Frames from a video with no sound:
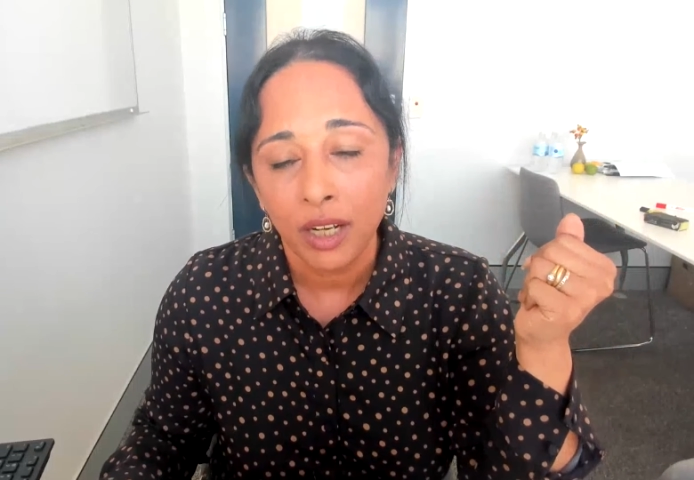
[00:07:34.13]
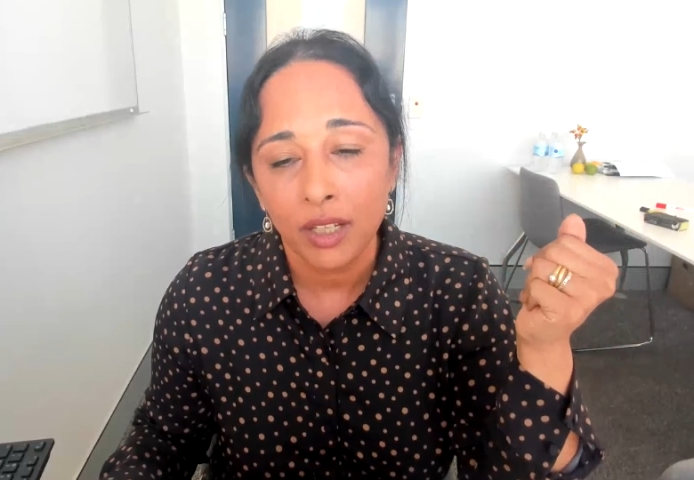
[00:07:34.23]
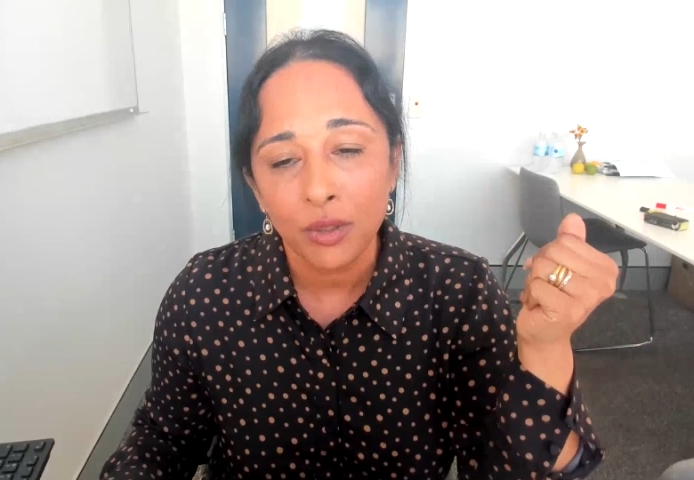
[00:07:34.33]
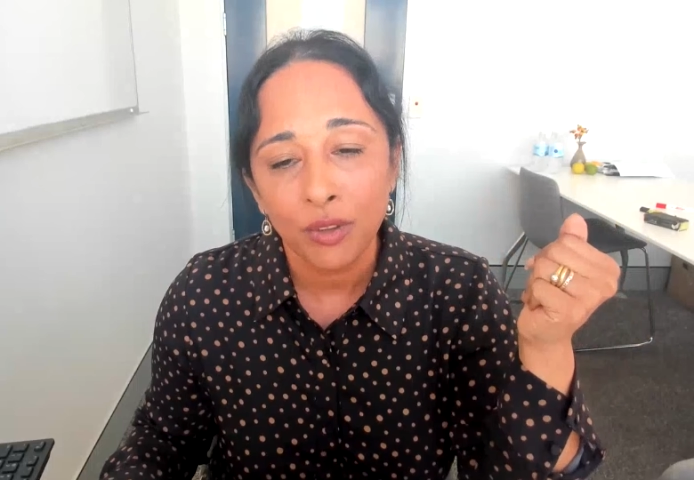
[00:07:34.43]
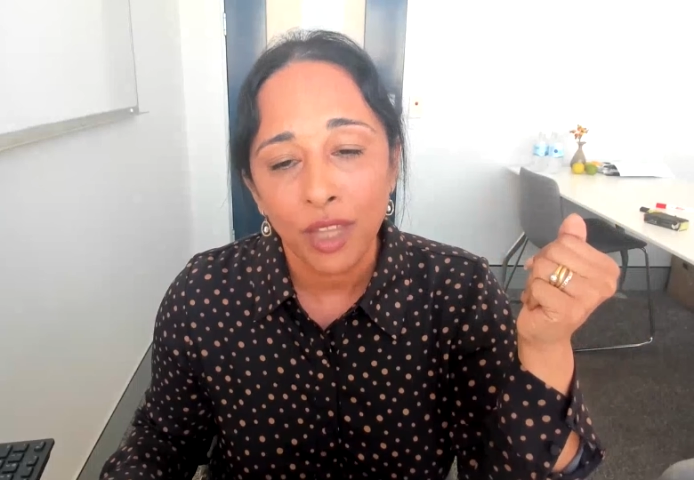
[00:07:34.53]

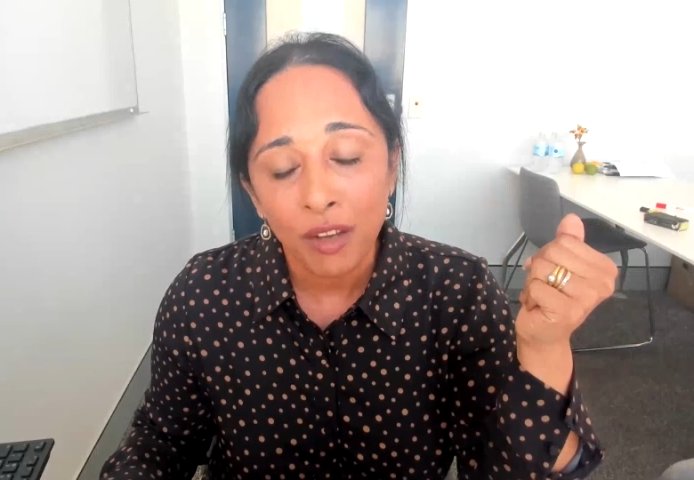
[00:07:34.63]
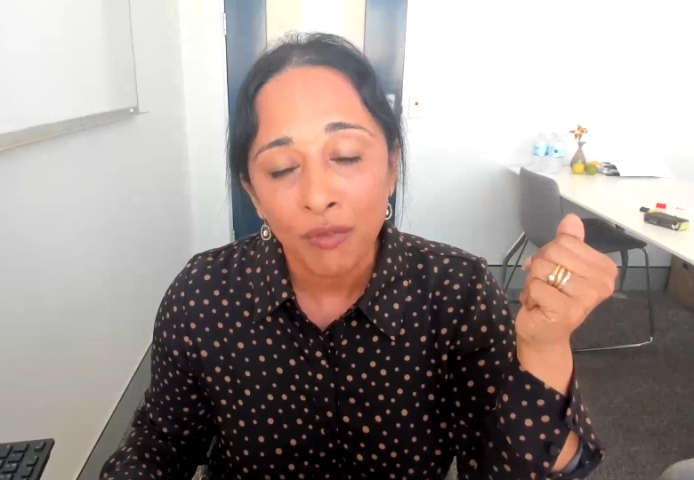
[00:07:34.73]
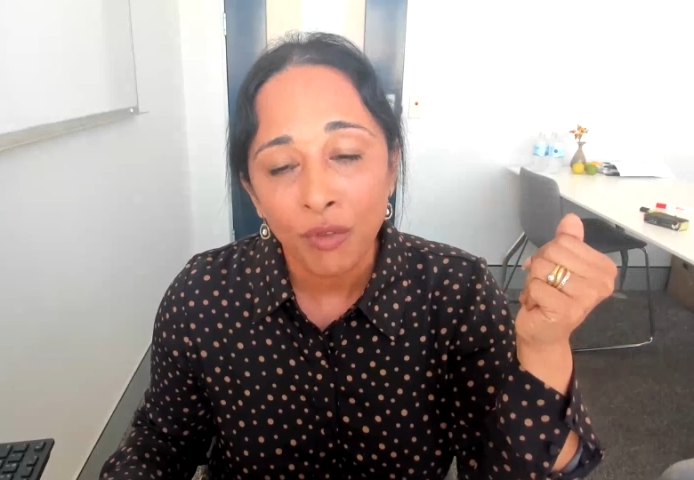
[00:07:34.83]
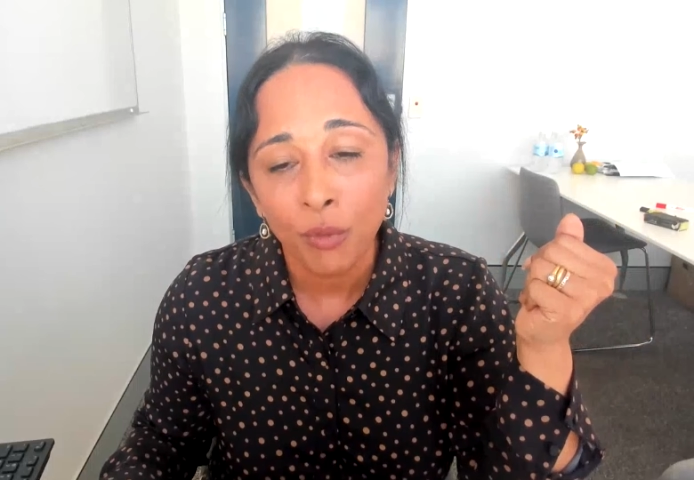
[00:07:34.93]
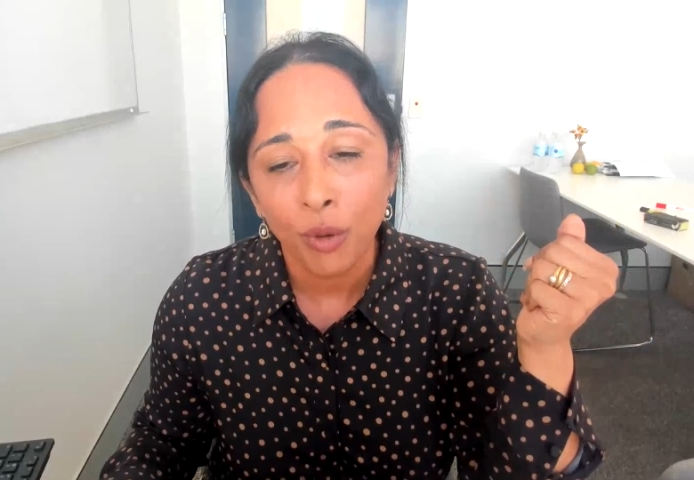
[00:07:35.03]
And so
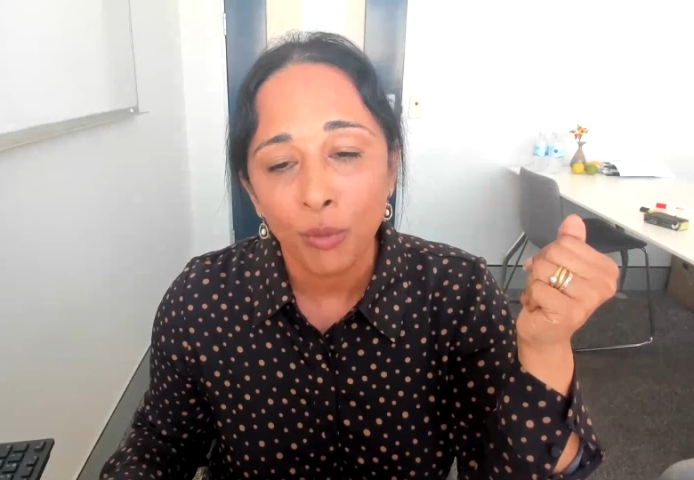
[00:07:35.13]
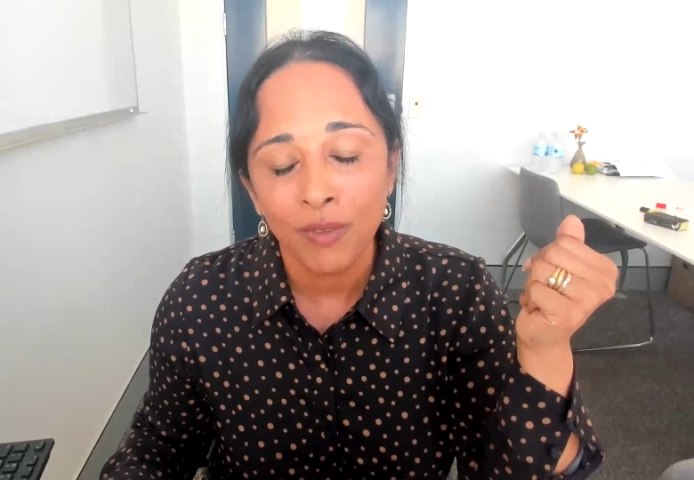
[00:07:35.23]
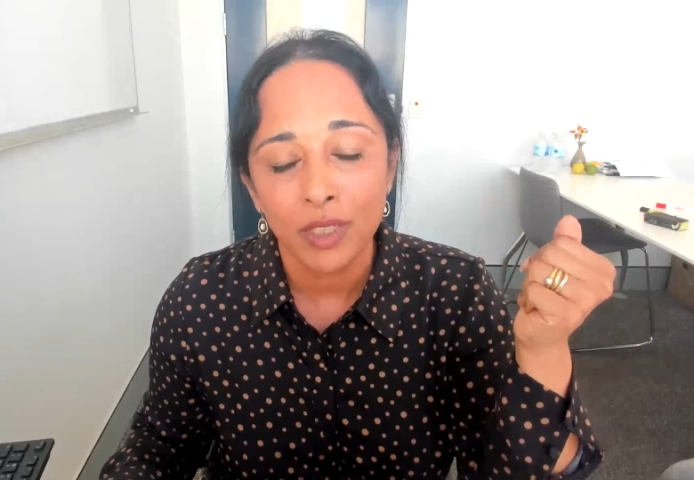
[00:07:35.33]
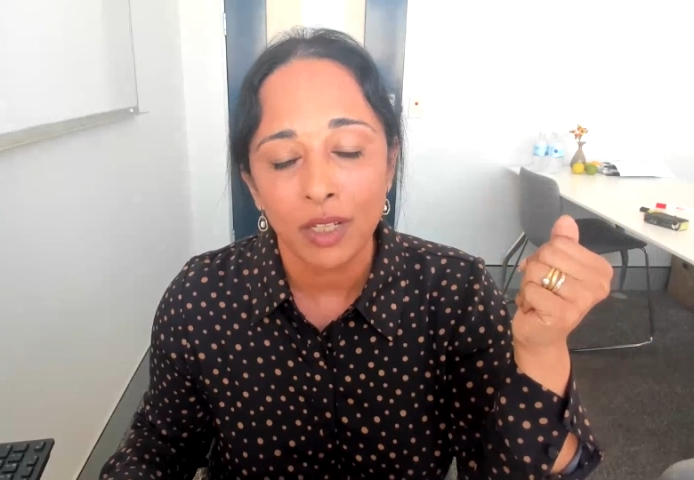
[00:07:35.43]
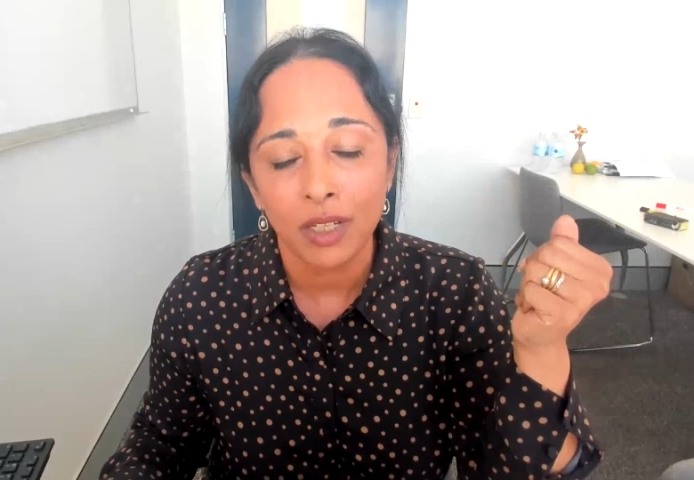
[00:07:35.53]
therefore, what
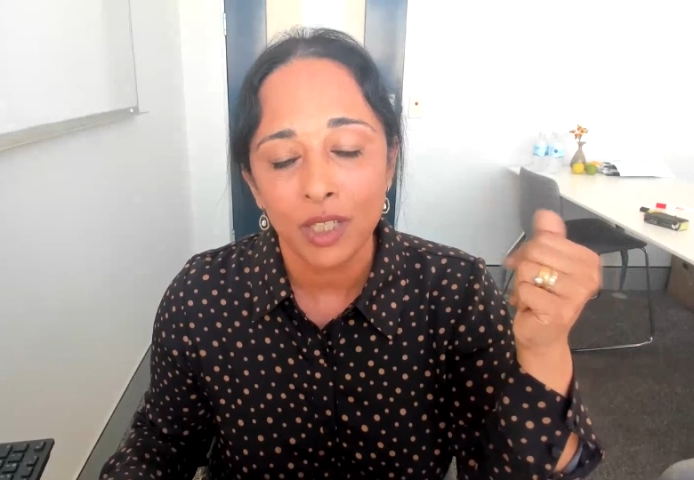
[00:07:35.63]
we've done